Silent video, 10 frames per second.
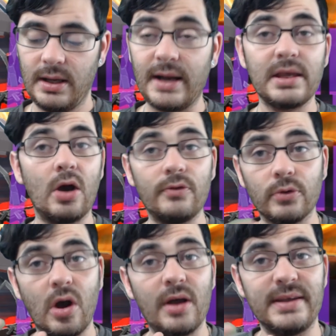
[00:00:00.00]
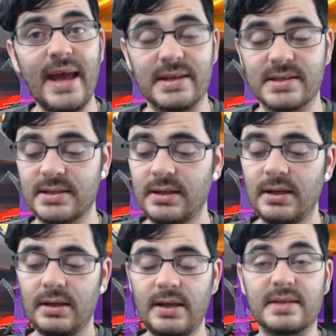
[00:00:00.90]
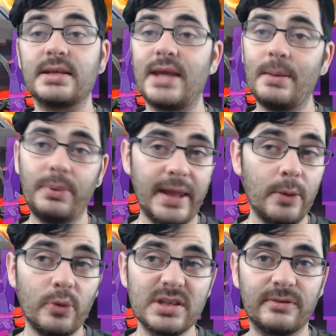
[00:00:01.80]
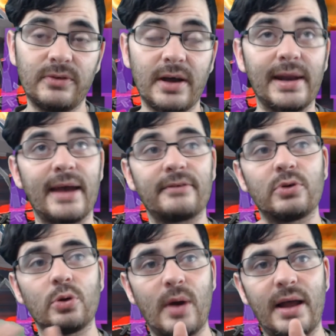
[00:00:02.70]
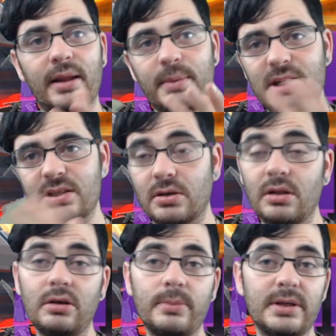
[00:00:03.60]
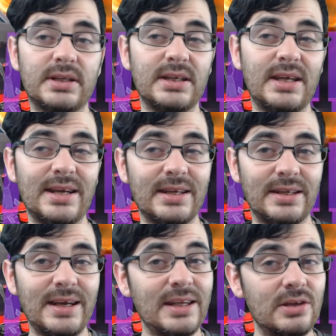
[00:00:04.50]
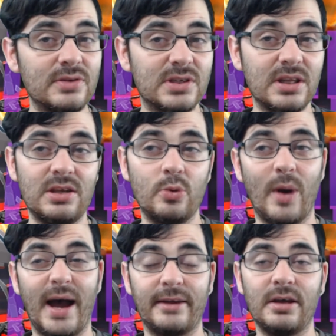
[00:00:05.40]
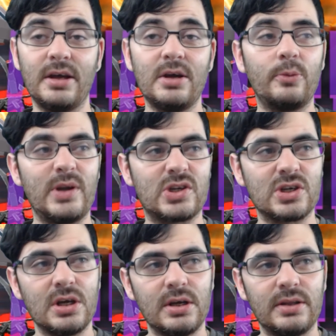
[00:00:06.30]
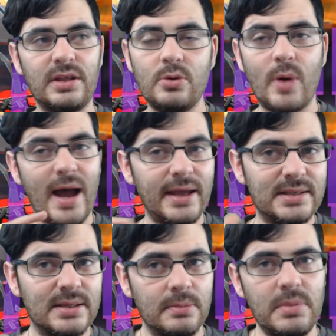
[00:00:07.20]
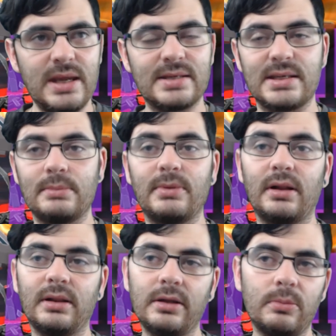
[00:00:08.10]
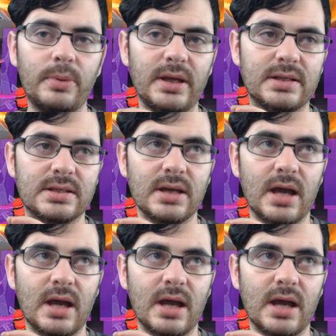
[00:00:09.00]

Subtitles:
And I think overall, yes. Yes, the gameplay was fun. After a while, I mean, it took a little bit to getting used to the UI, which the UI to me seemed a little bit